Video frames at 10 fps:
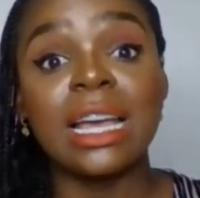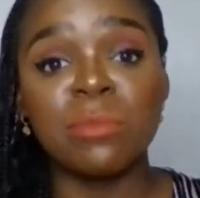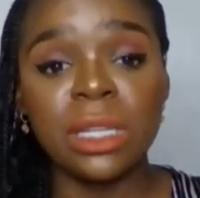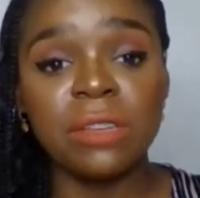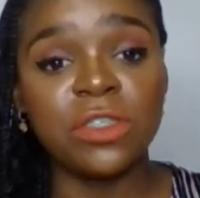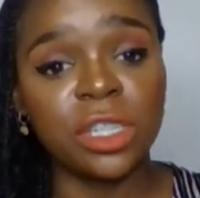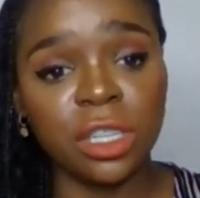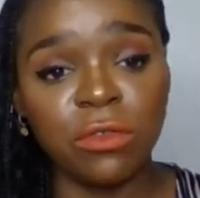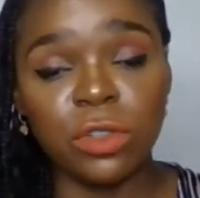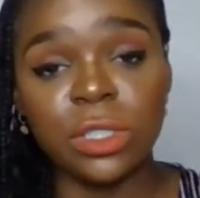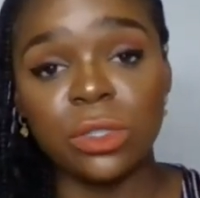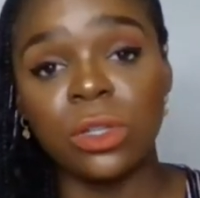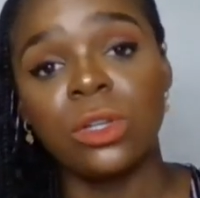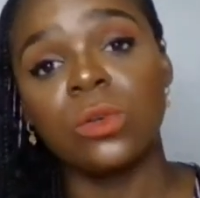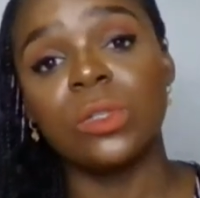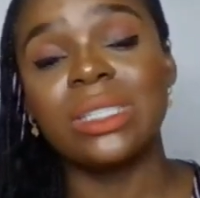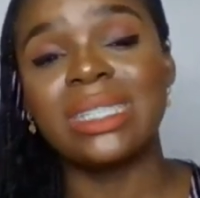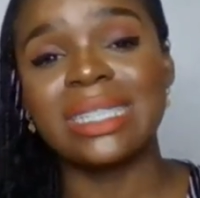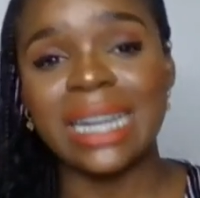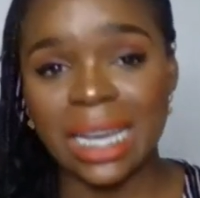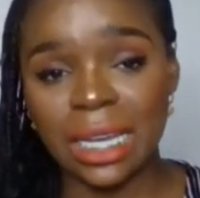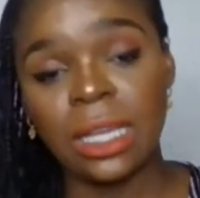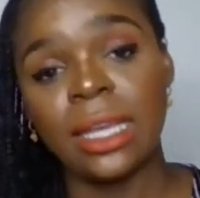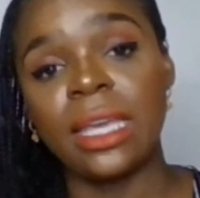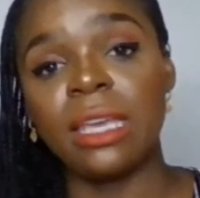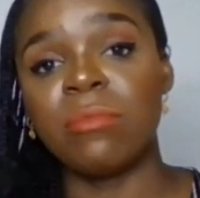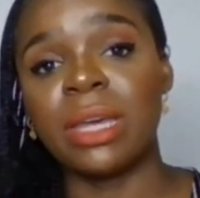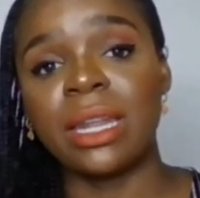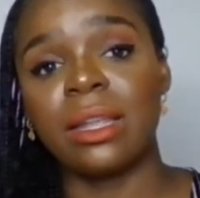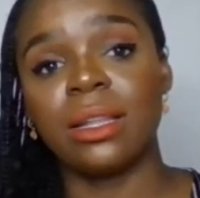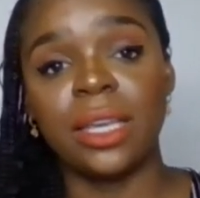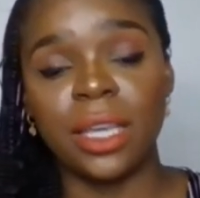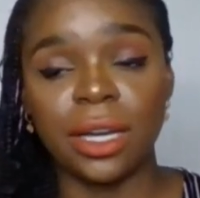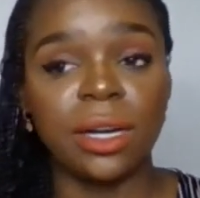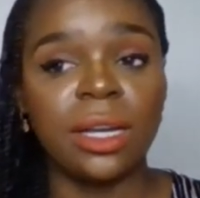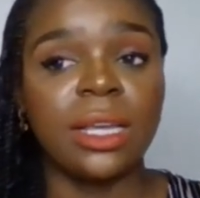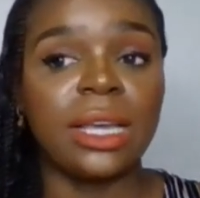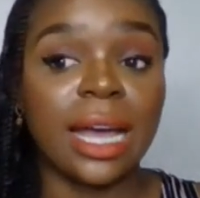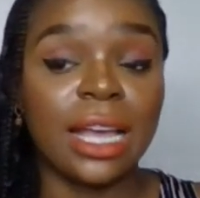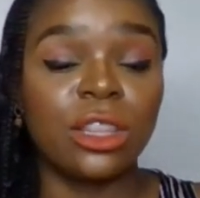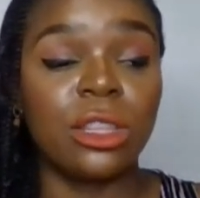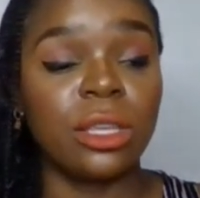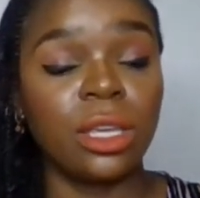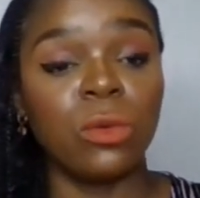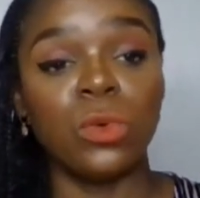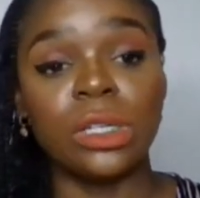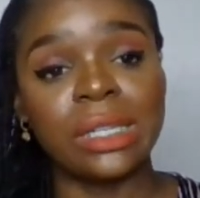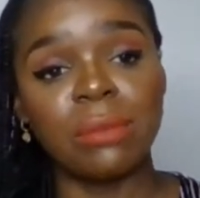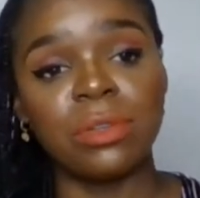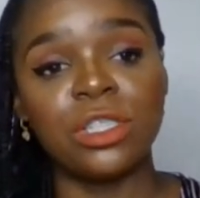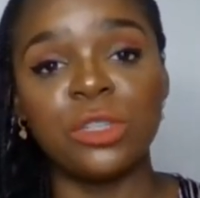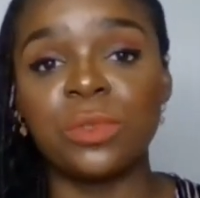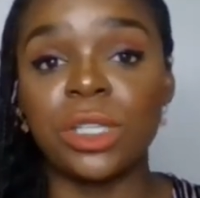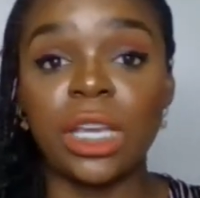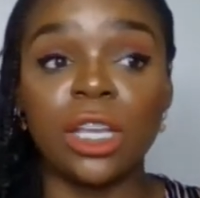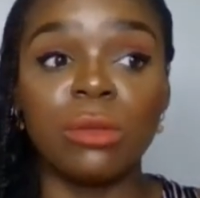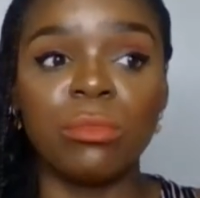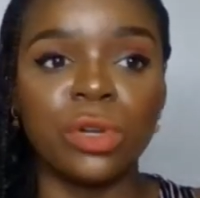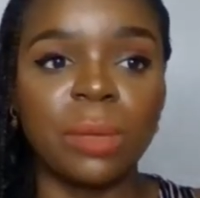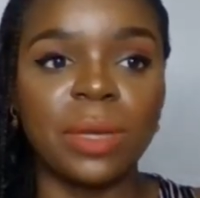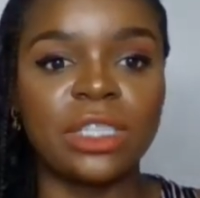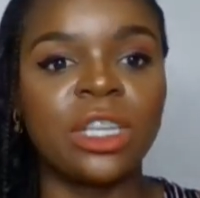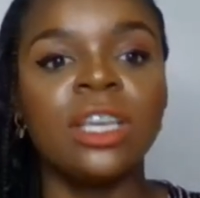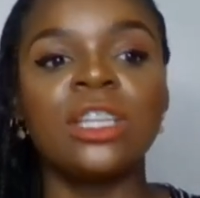I believe Geneva Russell could snag a medal here at the World Championships in Budapest.